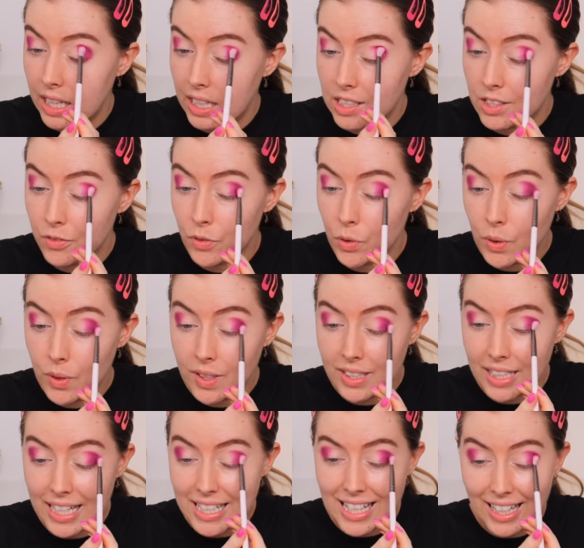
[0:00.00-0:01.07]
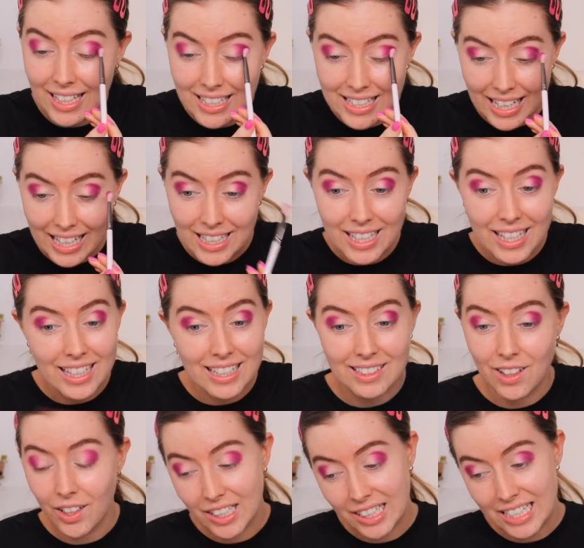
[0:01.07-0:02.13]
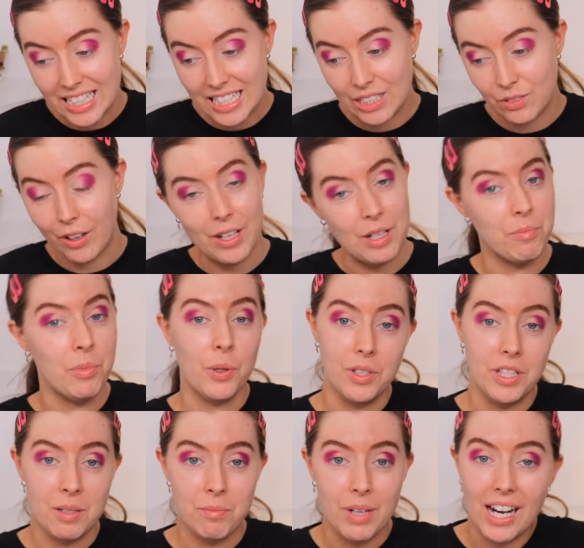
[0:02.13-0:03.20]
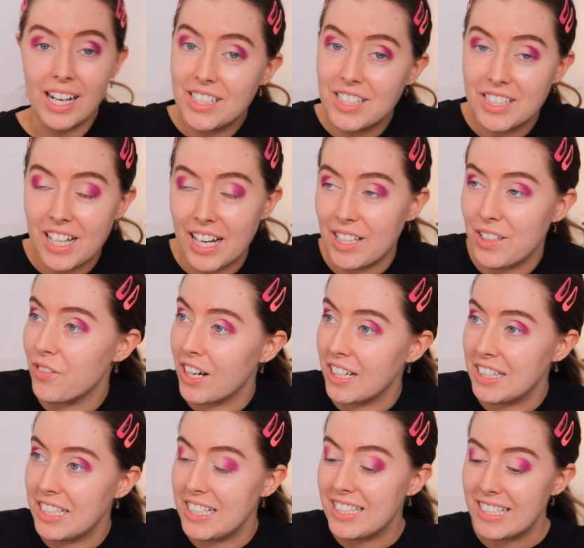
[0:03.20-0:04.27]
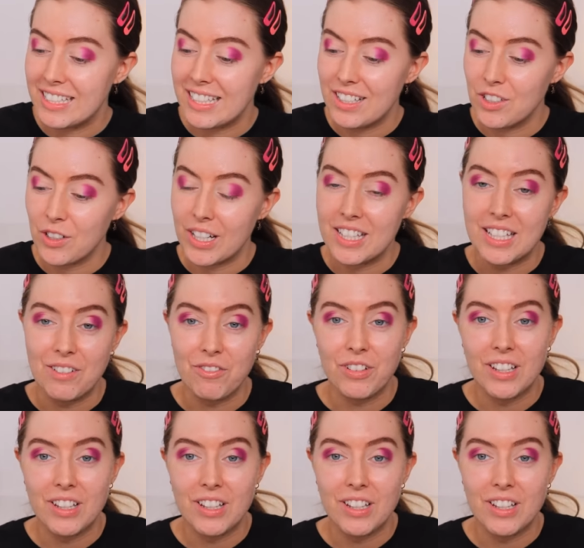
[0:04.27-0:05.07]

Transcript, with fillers: And for their second date, not that this is very important, but I just kind of find these things interesting.